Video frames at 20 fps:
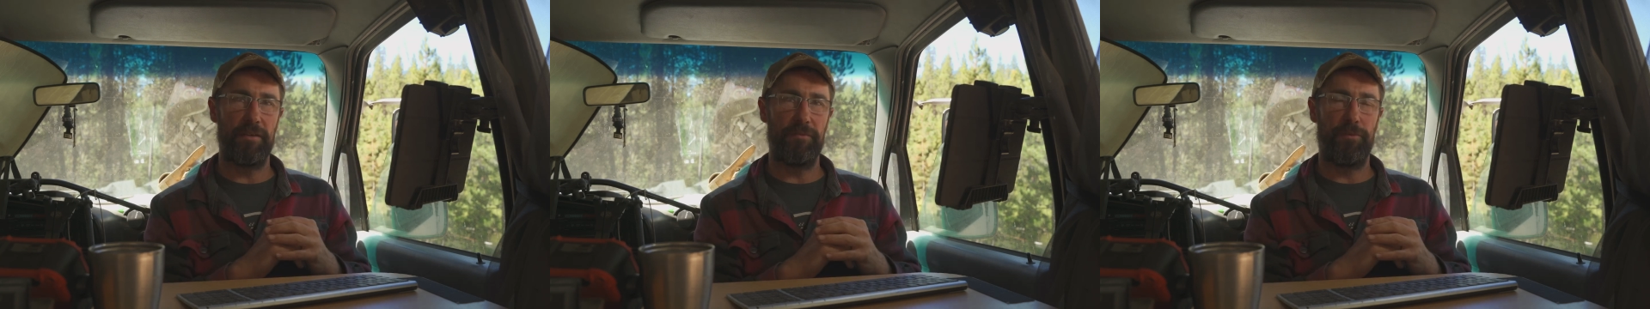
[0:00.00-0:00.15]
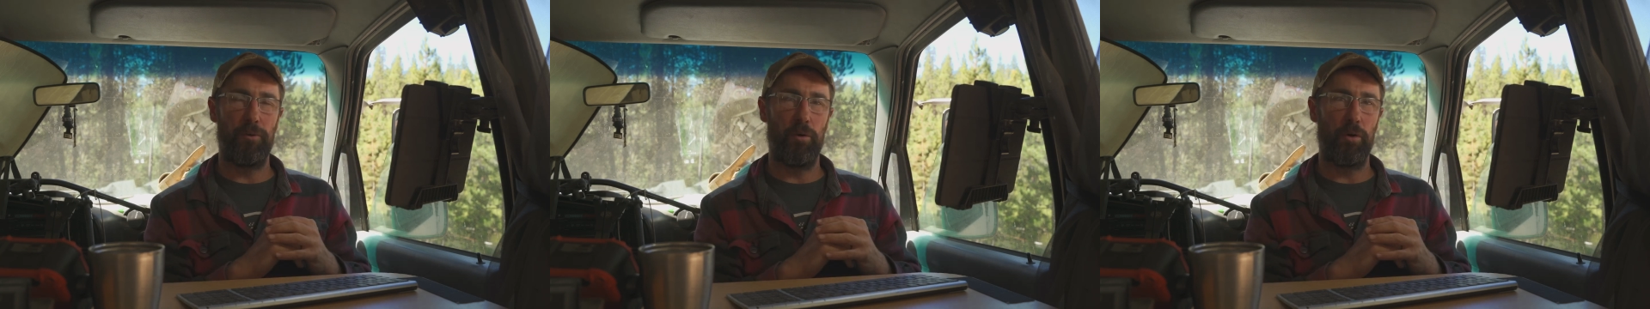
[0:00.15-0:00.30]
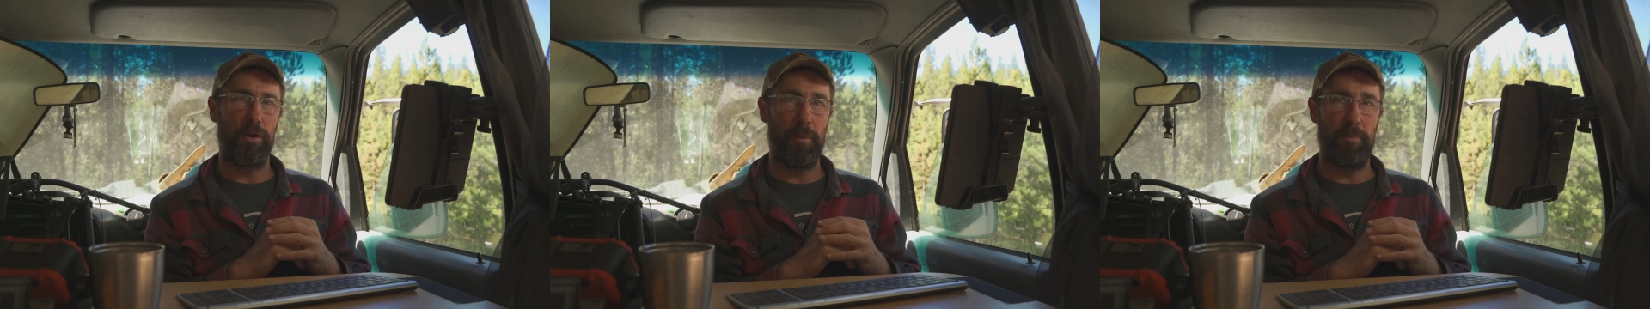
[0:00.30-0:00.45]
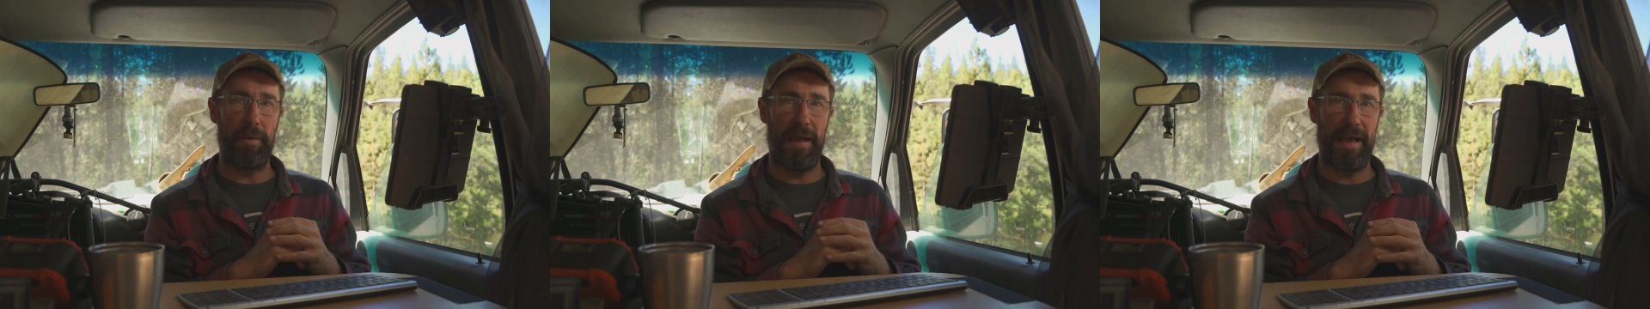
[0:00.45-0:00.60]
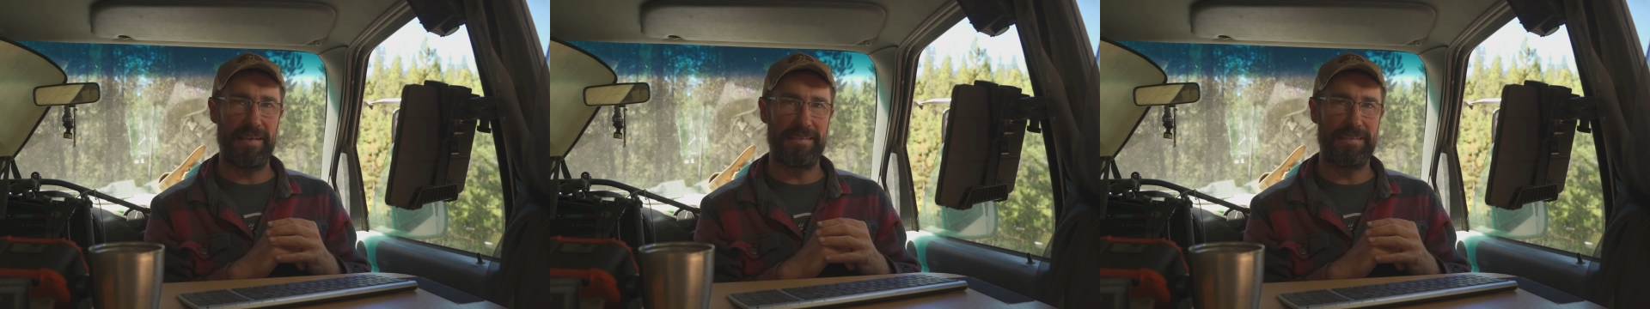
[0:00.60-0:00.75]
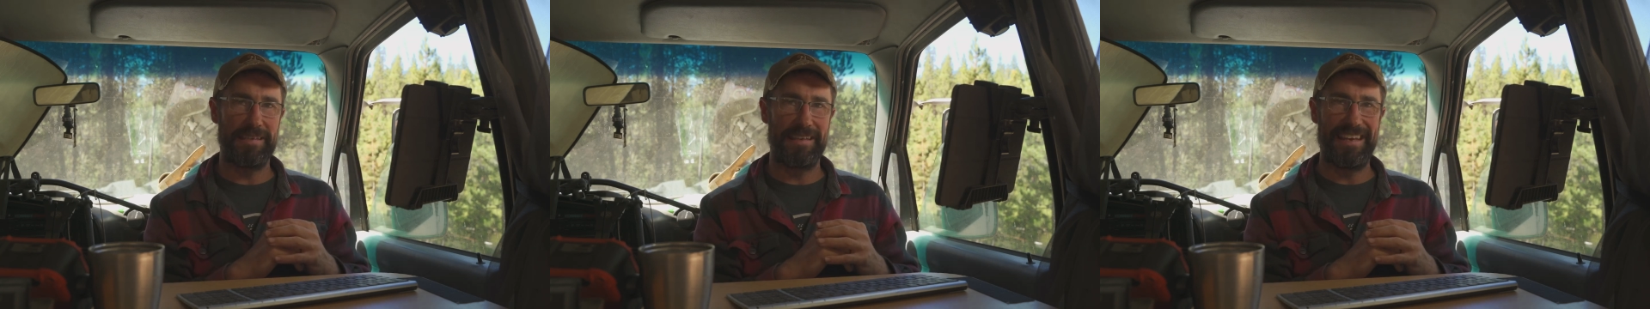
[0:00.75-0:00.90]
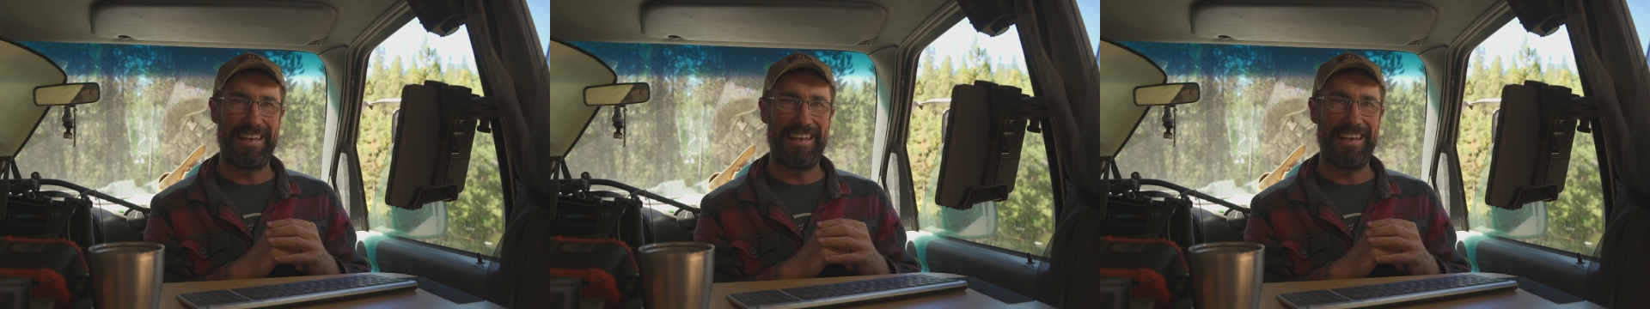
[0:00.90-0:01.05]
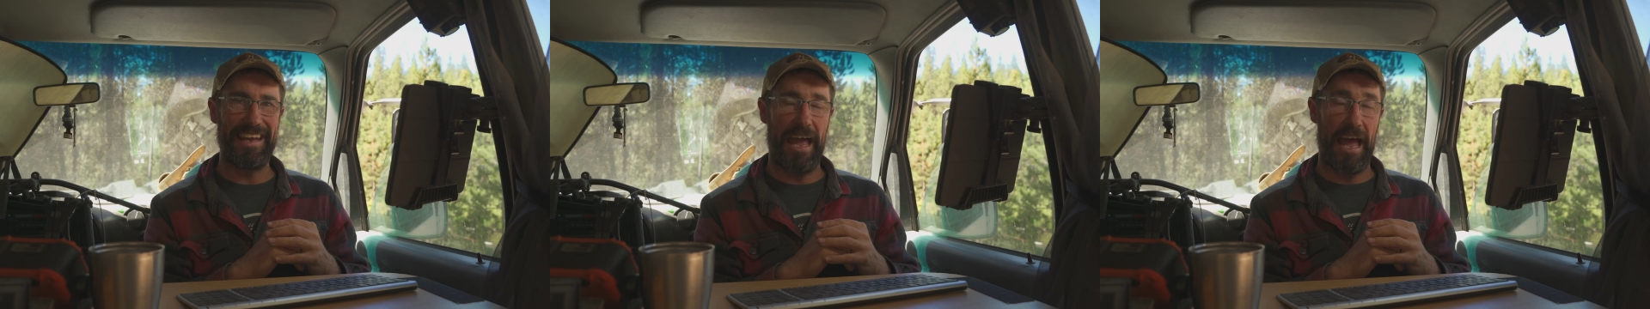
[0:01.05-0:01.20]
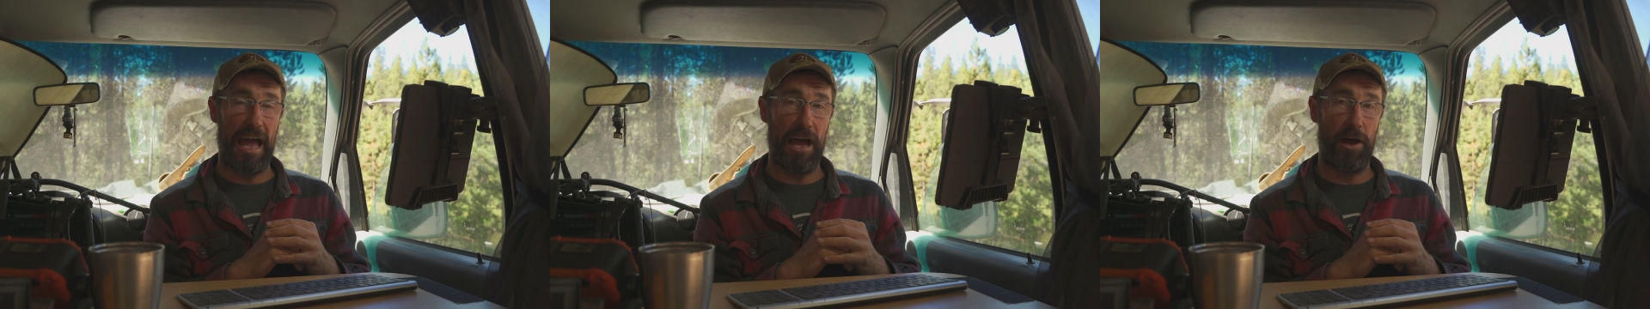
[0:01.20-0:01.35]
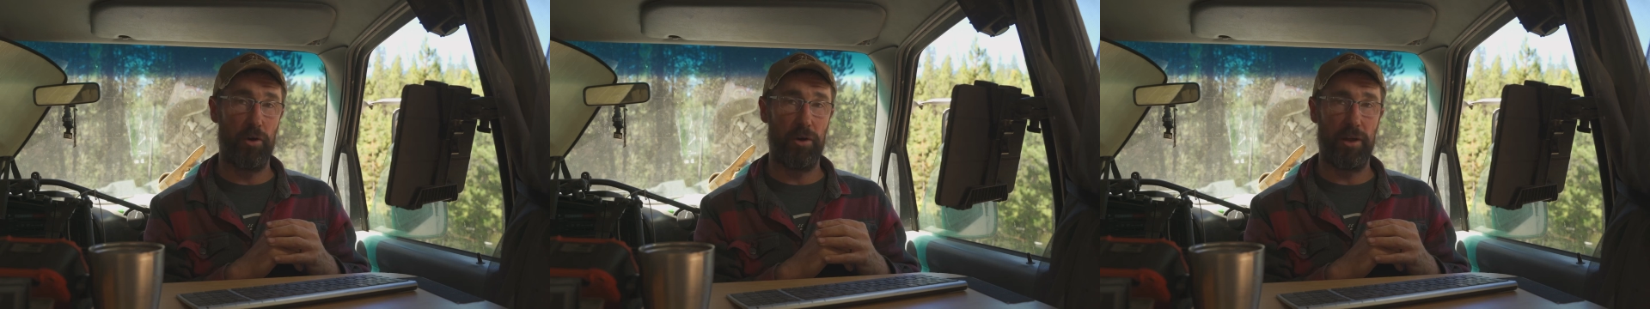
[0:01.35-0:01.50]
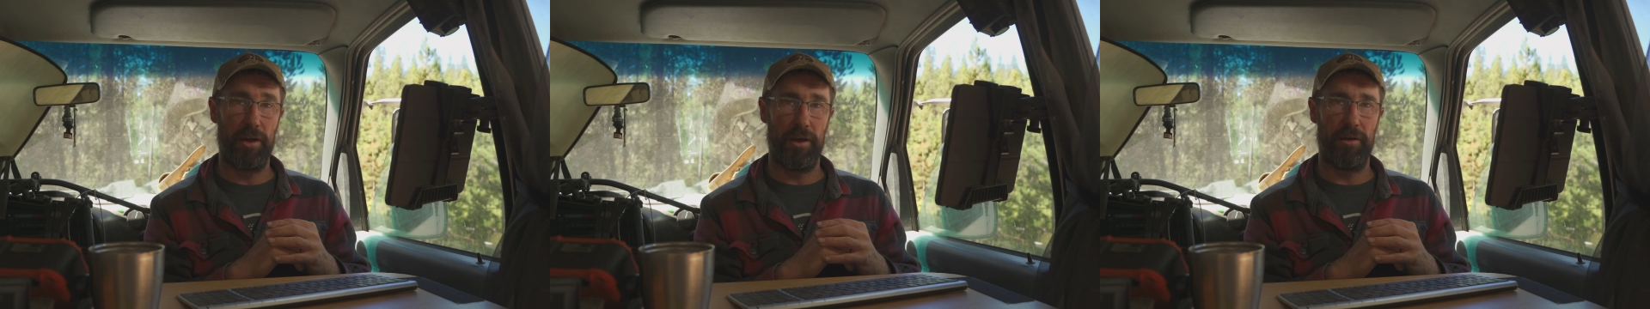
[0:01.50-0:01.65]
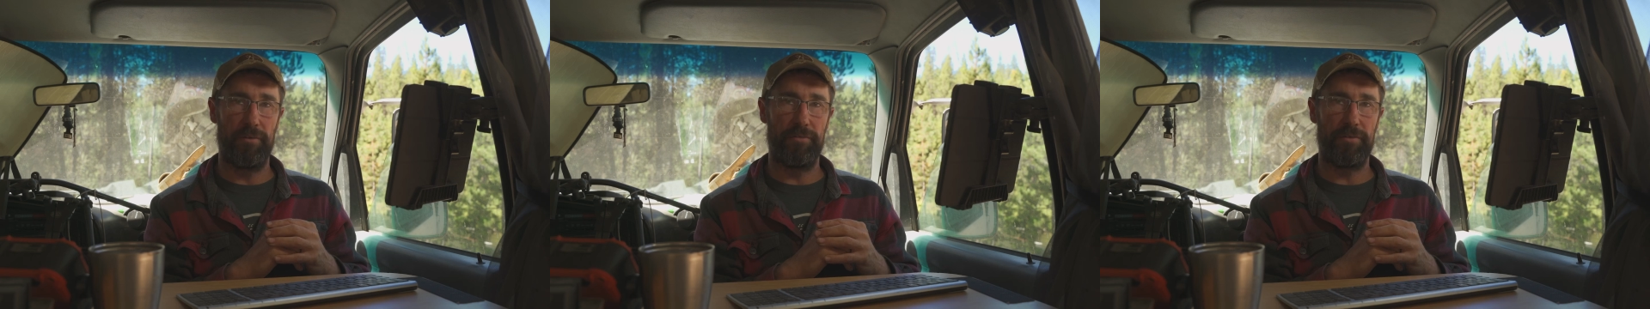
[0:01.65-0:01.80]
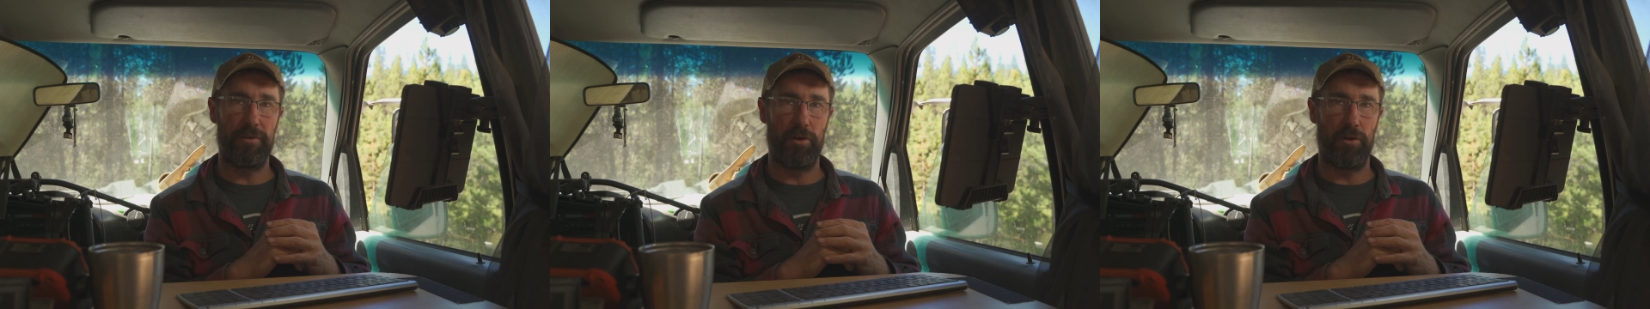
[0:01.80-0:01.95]
full capacity out
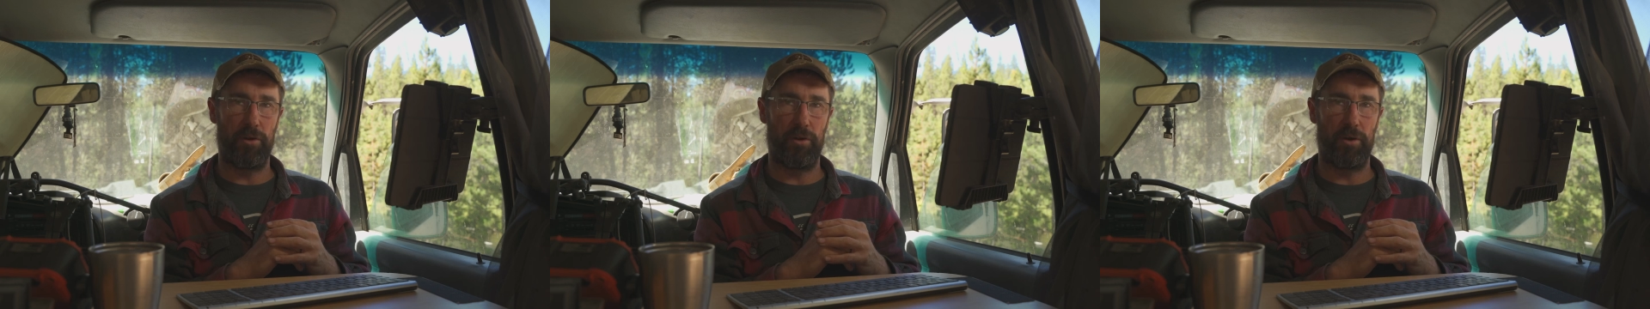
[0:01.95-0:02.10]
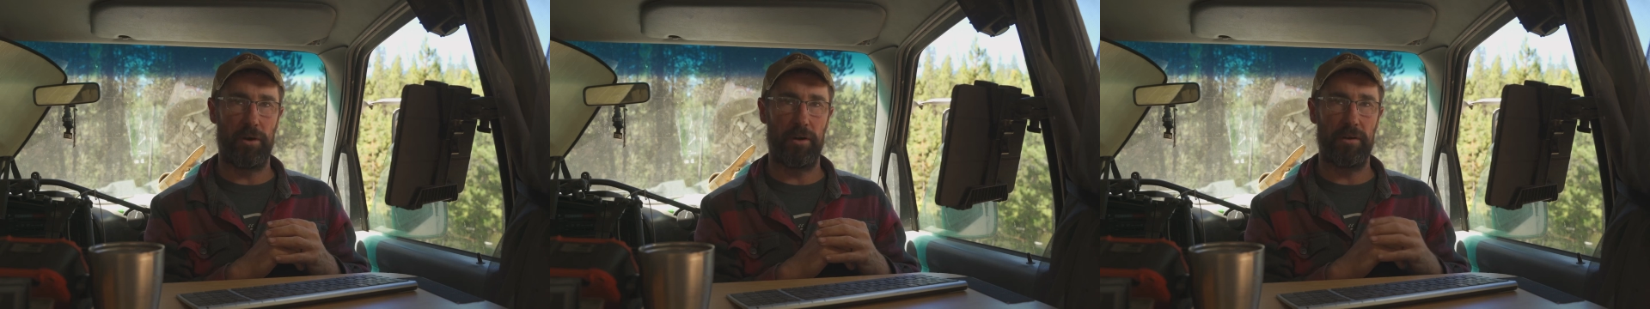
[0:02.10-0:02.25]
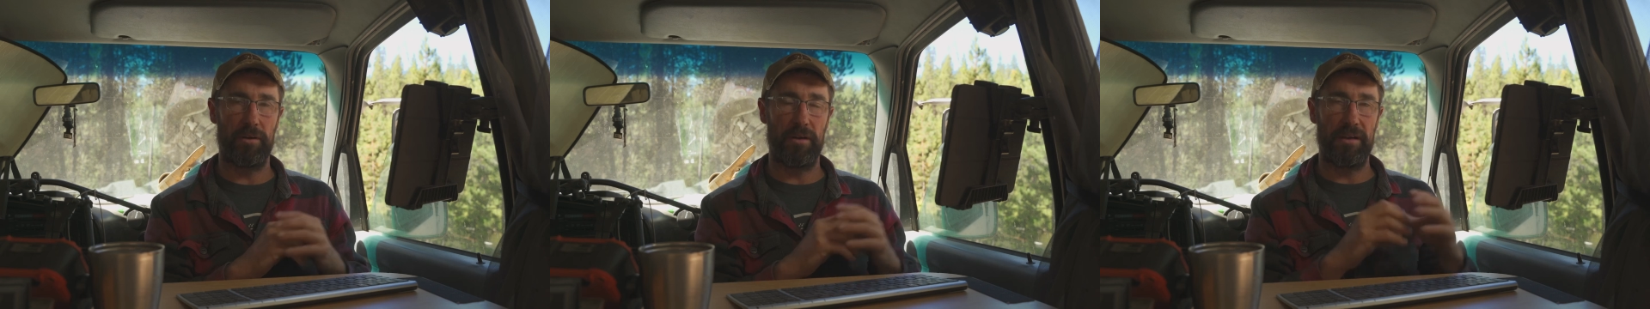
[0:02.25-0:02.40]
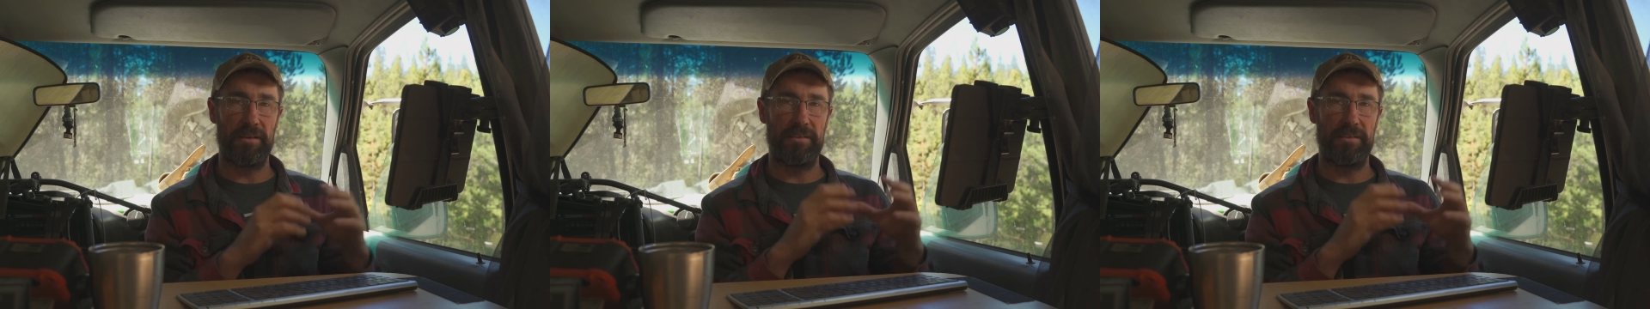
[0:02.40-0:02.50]
of your